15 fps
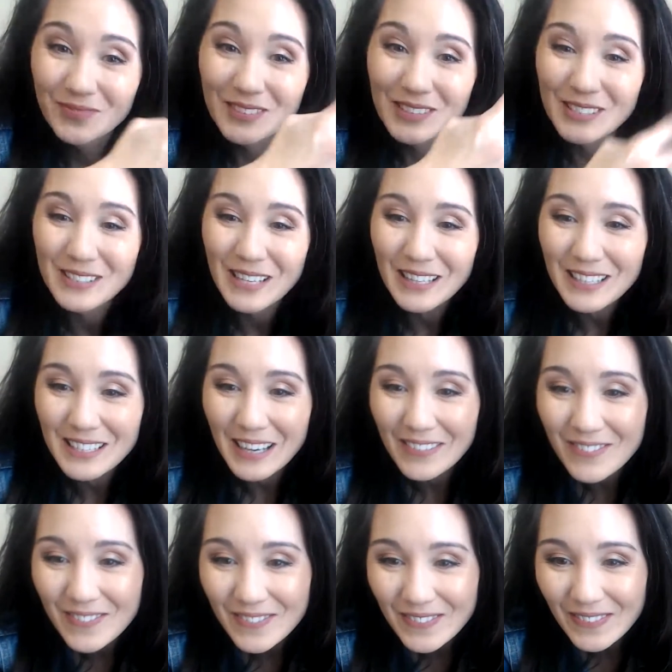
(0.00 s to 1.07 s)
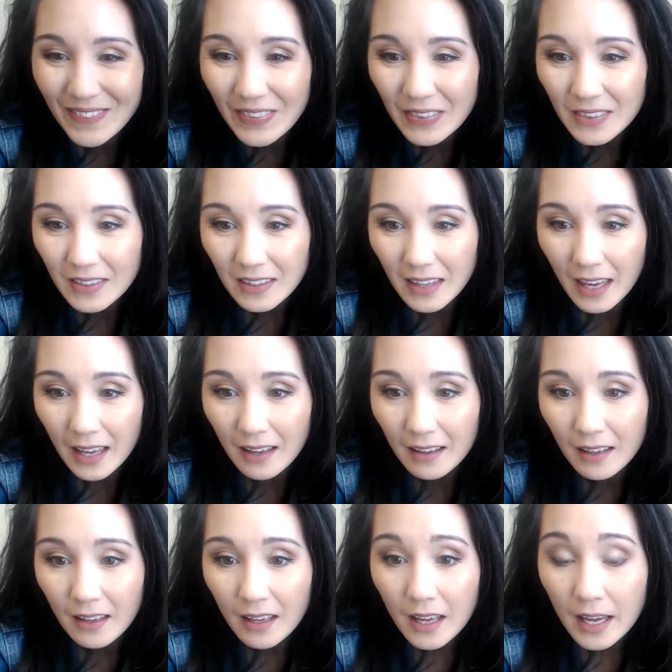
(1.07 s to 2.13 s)
Just telling you.
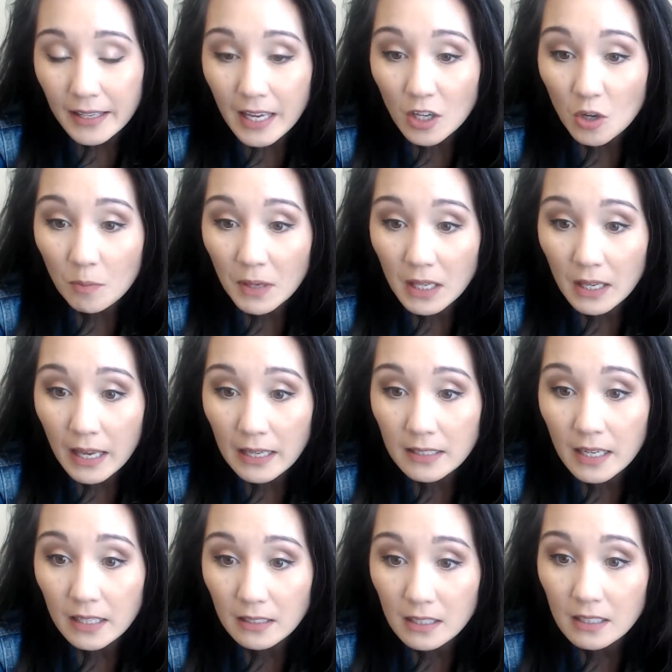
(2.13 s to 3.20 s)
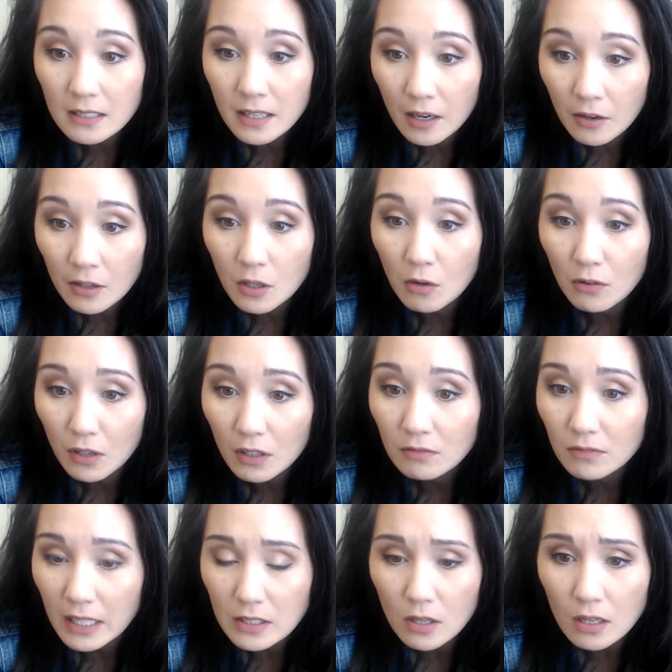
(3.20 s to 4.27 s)
Okay. Yeah, your picking head techniques carried over.
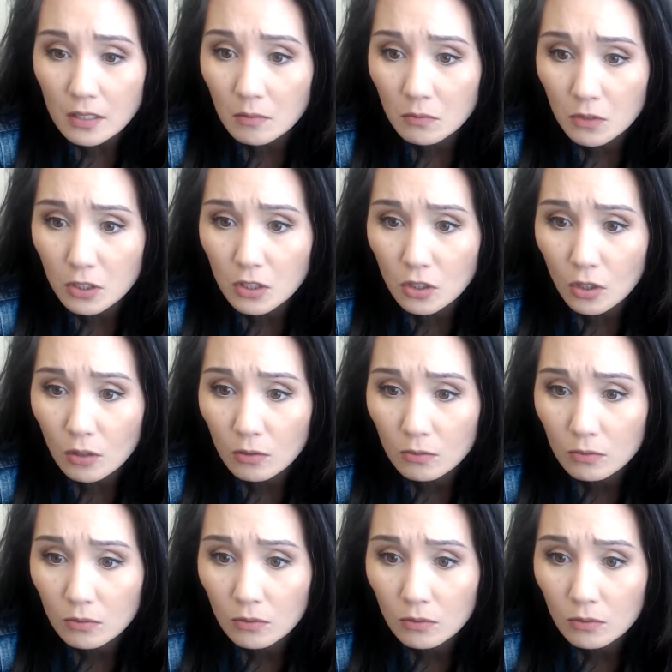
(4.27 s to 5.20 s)
That's awesome. Good to know.